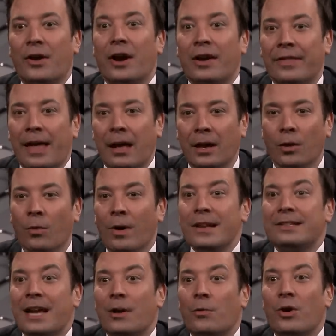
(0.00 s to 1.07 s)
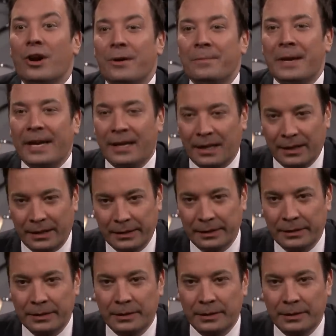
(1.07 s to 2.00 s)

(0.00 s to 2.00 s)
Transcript: heard of that. What does that word mean? Hang on.